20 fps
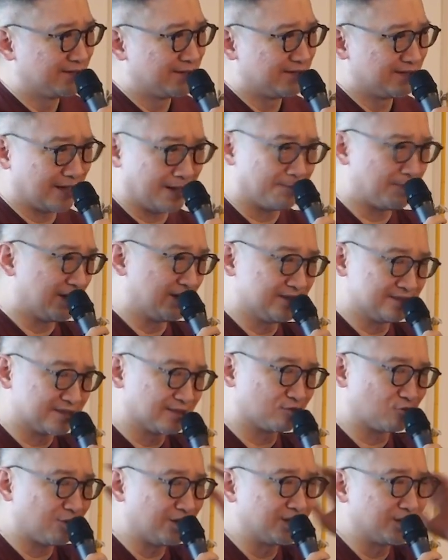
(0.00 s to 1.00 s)
Yeah, but it's
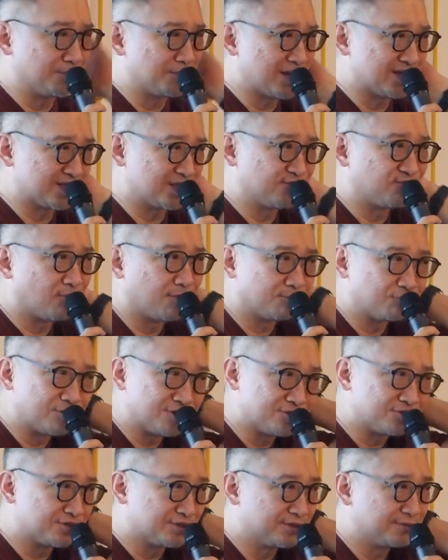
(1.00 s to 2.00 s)
a, quite a massive
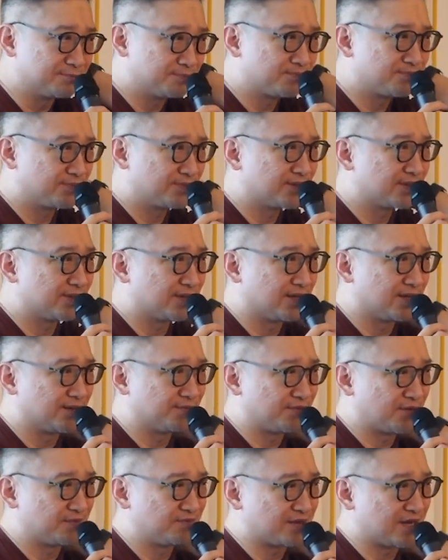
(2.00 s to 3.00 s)
operation, uh,
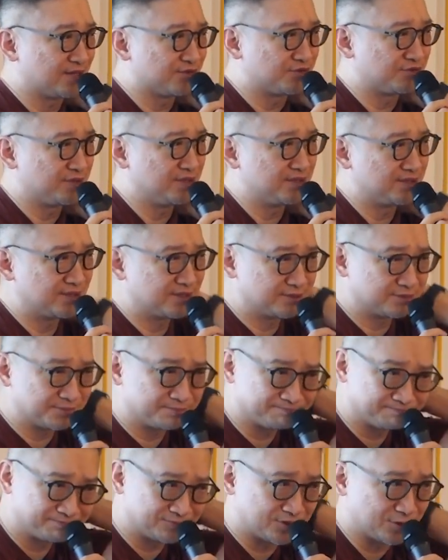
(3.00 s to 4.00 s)
five countries.
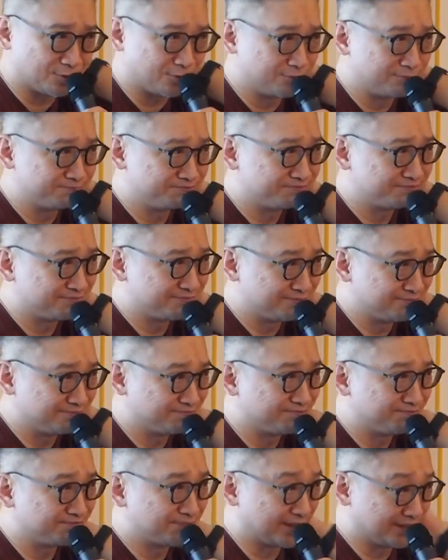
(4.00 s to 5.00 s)
So
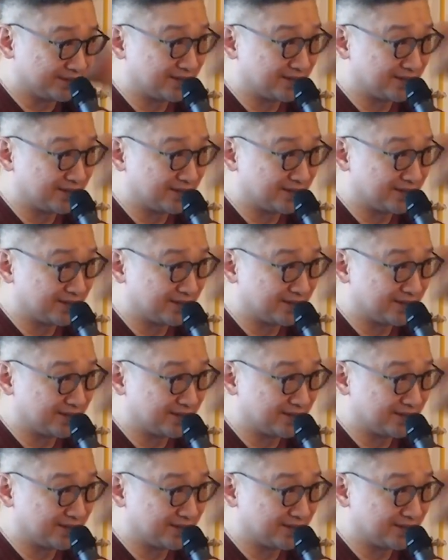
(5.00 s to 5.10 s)
but uh,